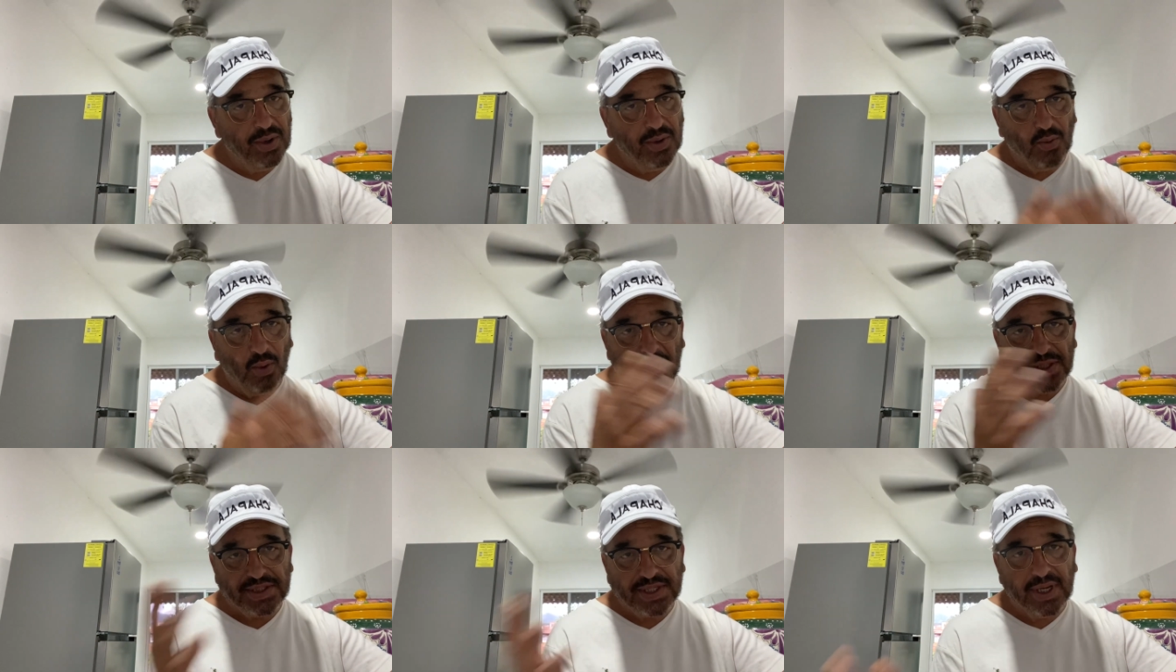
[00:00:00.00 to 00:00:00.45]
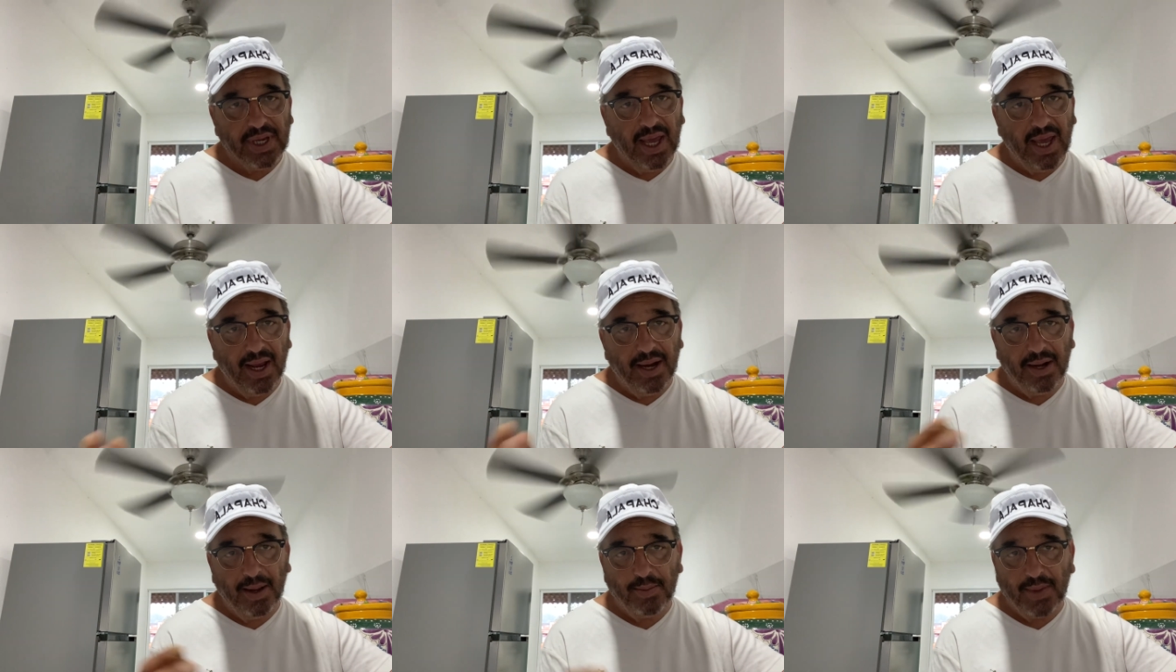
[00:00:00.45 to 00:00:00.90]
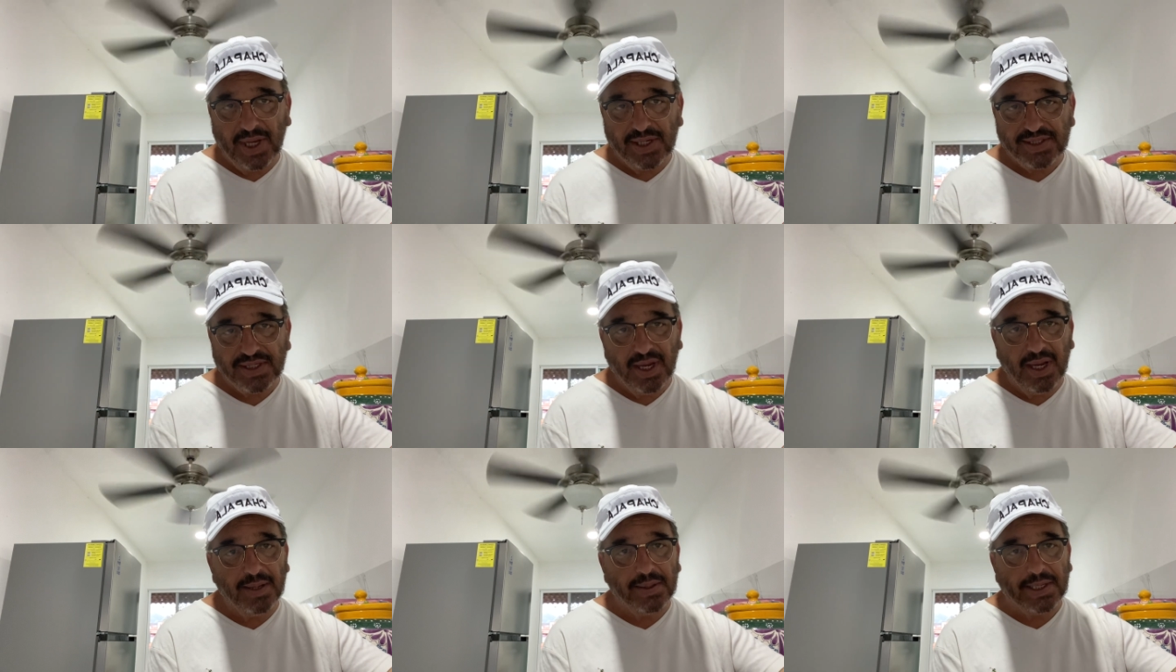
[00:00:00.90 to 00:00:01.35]
And once again, I'm not
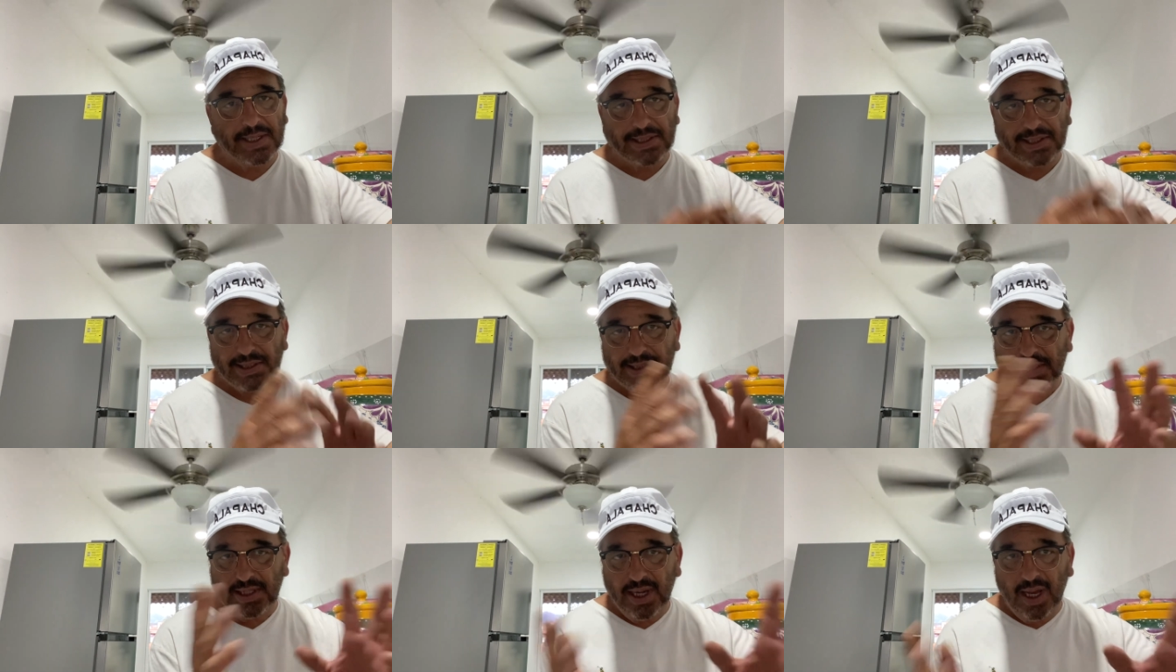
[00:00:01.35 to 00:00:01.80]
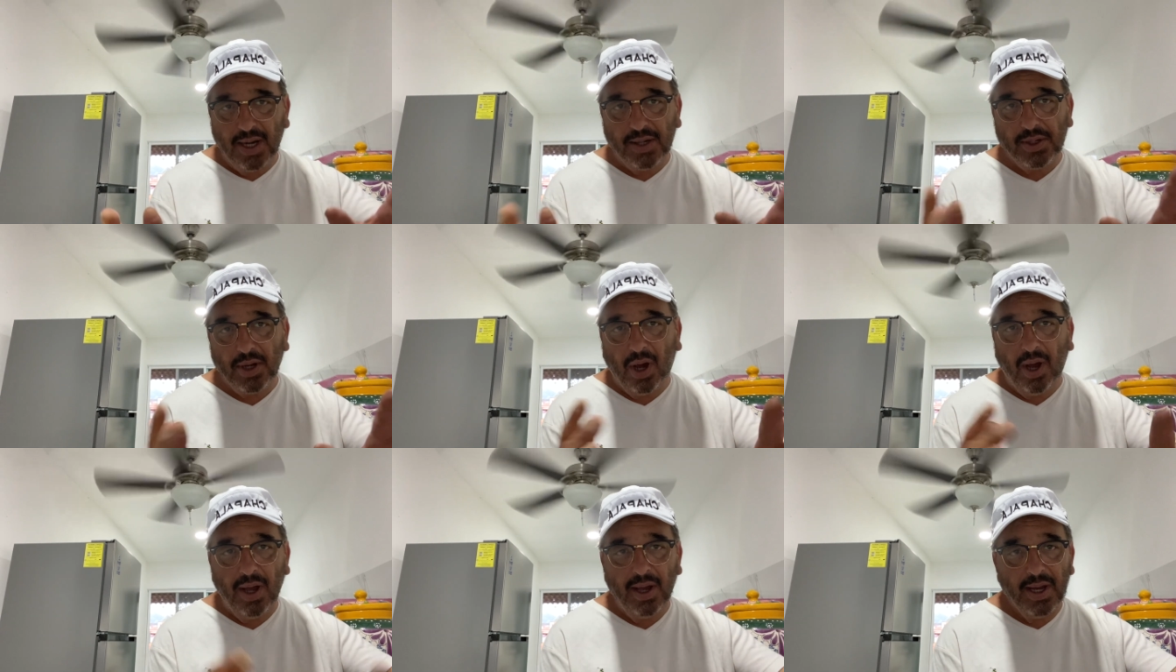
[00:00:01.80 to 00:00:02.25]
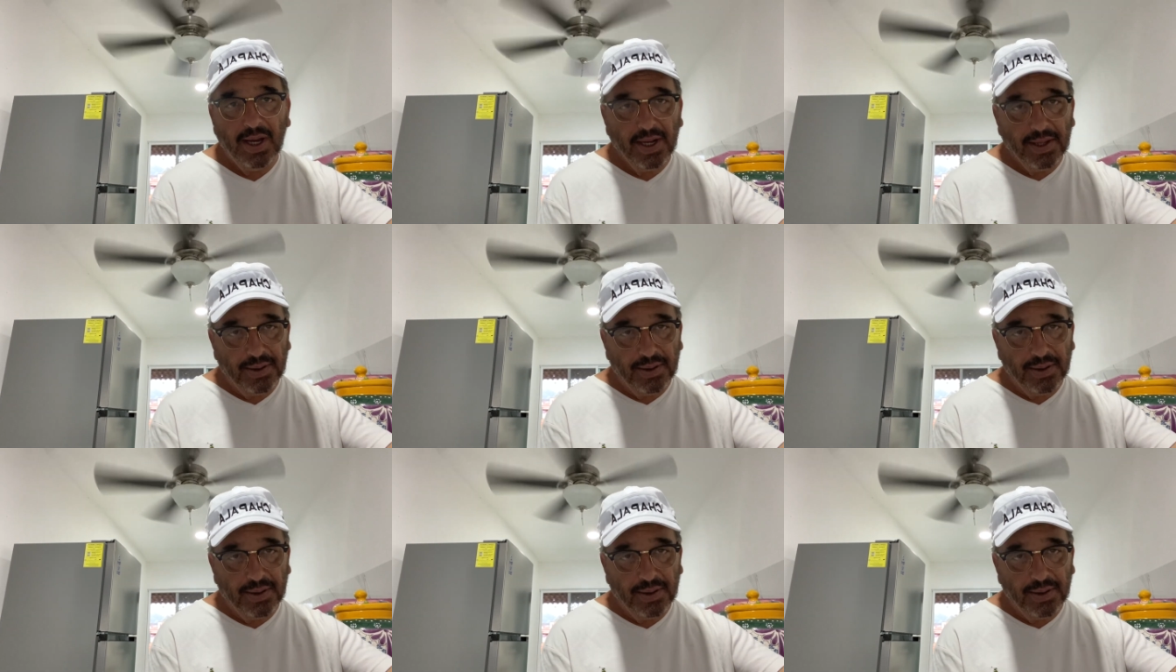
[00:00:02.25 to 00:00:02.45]
saying this is the end all.